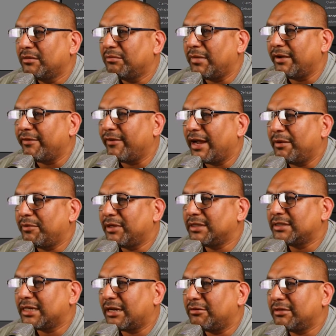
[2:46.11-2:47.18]
My
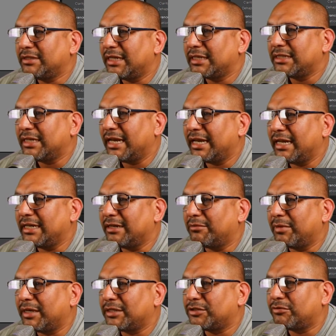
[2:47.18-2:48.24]
vibrance, I always like to add in
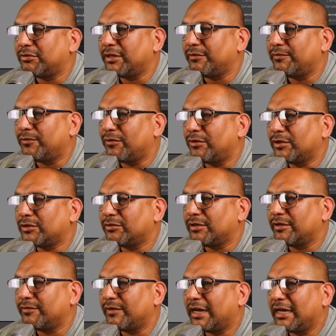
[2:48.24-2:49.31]
about 24,
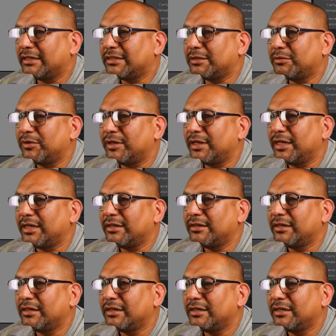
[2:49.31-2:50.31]
25, somewhere in there.